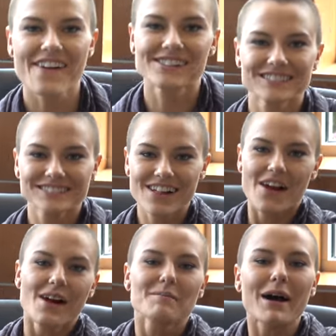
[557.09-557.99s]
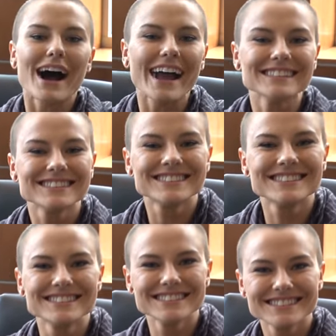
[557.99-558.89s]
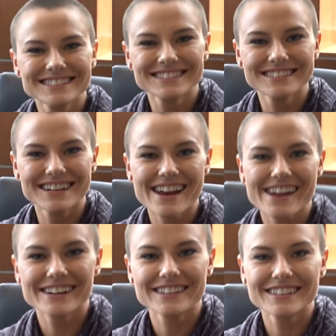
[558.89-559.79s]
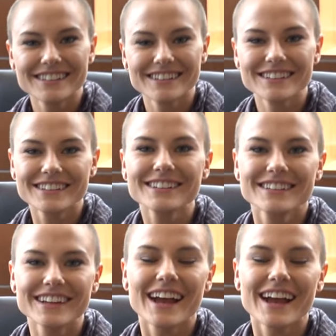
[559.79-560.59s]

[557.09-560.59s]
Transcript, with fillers: Bye, Jade. Bye. I don't know if I'm going to see you tomorrow, so I just wanted to at least get you in the vlog.